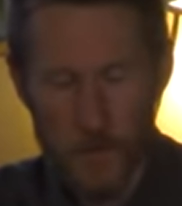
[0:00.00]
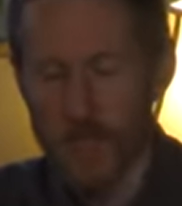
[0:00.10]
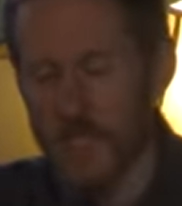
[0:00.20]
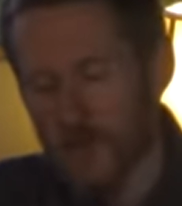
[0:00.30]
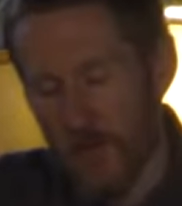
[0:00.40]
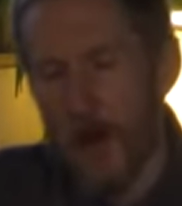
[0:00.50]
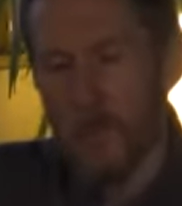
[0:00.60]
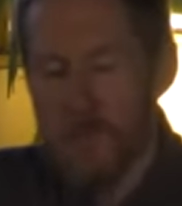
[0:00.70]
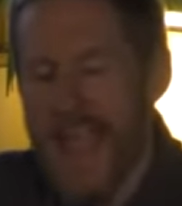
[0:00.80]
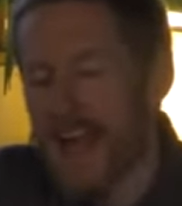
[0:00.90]
You want to live
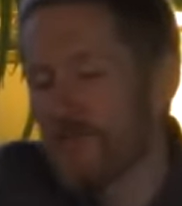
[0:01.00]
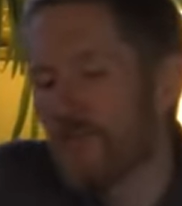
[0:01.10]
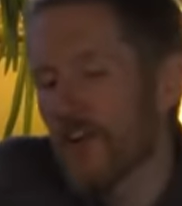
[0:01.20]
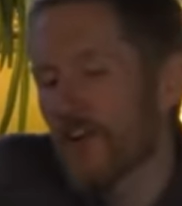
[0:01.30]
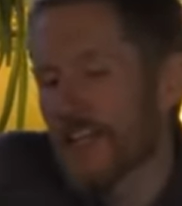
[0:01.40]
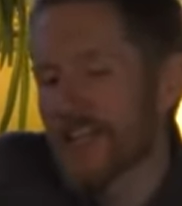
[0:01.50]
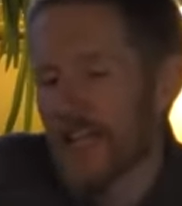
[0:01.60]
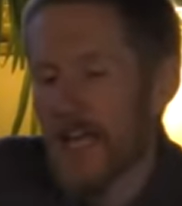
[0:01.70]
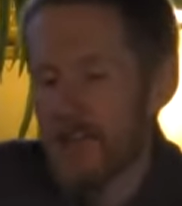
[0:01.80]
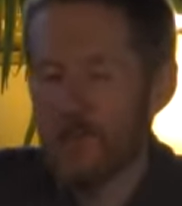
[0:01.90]
a man-fearing
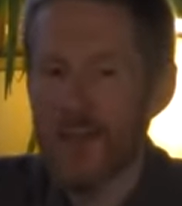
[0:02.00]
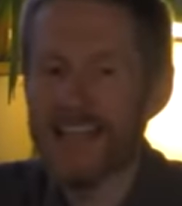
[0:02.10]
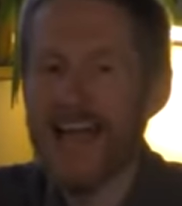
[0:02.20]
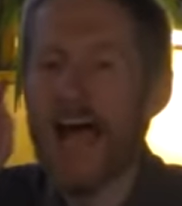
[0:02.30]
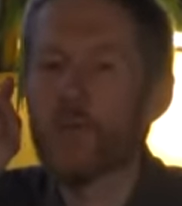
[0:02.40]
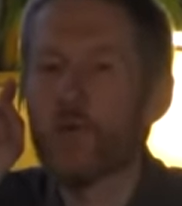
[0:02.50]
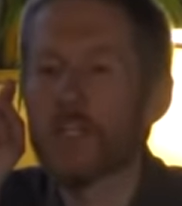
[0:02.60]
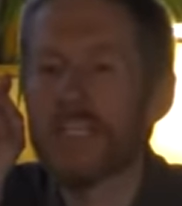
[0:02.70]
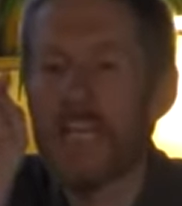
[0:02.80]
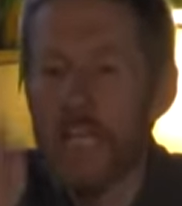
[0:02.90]
life, God
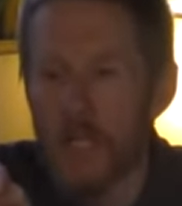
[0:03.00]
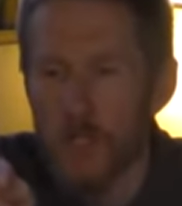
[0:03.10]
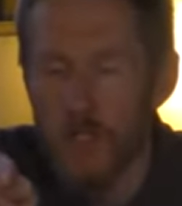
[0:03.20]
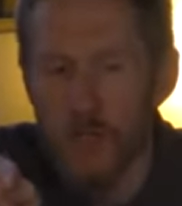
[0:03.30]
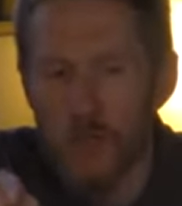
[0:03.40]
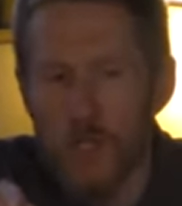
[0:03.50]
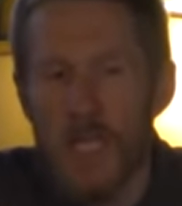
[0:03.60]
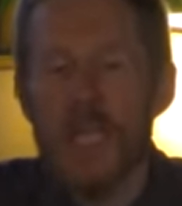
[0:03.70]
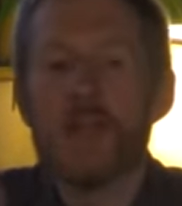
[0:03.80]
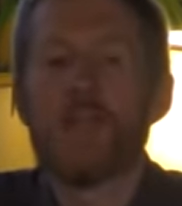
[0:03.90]
will kill you
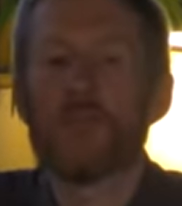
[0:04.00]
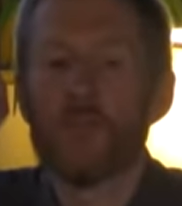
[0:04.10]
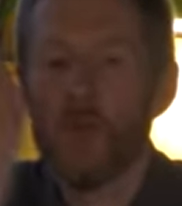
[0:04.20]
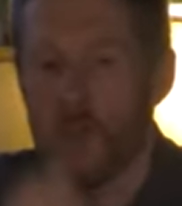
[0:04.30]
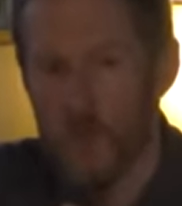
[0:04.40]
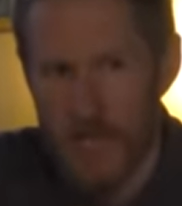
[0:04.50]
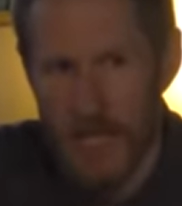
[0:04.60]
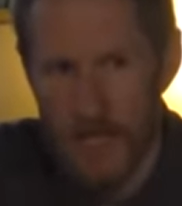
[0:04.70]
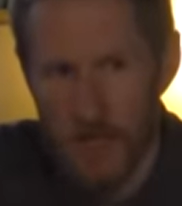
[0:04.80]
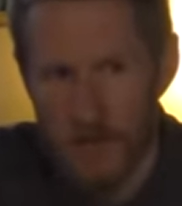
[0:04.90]
and then throw you into
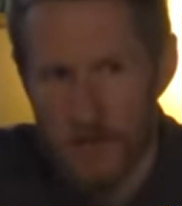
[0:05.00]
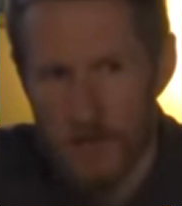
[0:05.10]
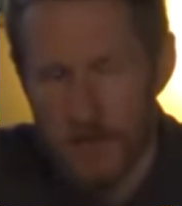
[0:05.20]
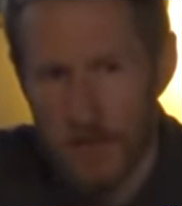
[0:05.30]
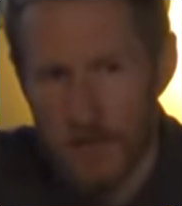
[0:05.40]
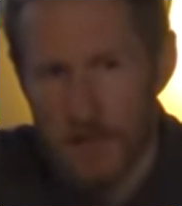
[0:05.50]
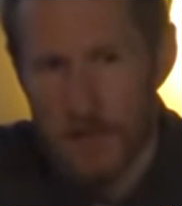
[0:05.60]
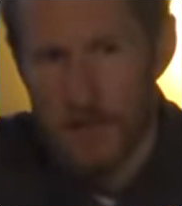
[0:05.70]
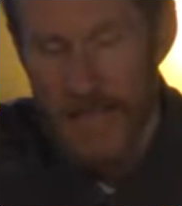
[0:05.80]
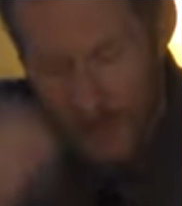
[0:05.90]
hell.
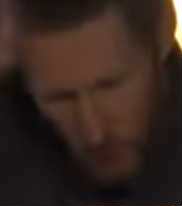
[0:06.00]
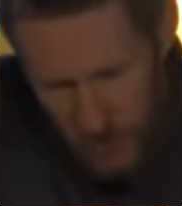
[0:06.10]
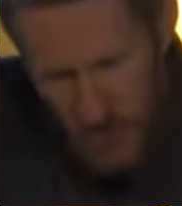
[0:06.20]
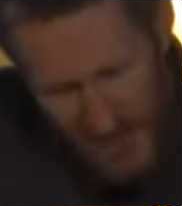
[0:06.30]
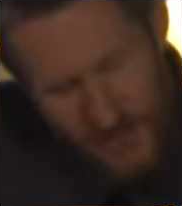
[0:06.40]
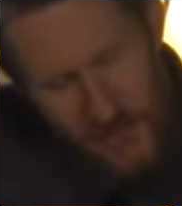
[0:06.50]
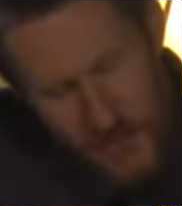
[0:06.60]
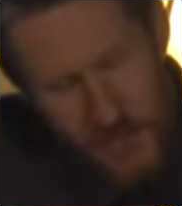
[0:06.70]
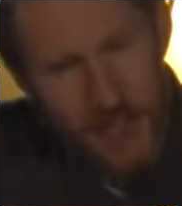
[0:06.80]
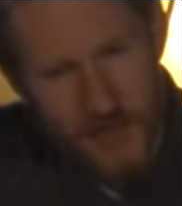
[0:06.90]
That's what
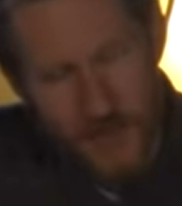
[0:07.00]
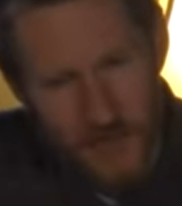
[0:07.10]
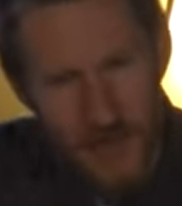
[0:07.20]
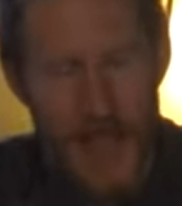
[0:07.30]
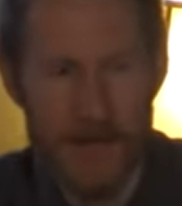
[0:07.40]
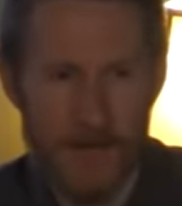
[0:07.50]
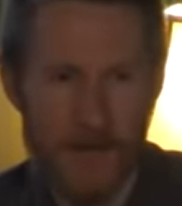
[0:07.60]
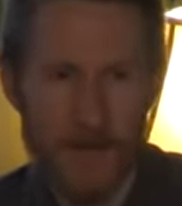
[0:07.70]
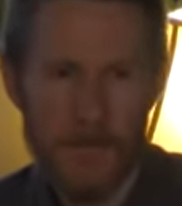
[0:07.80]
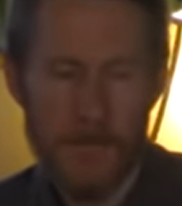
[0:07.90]
Jesus just said.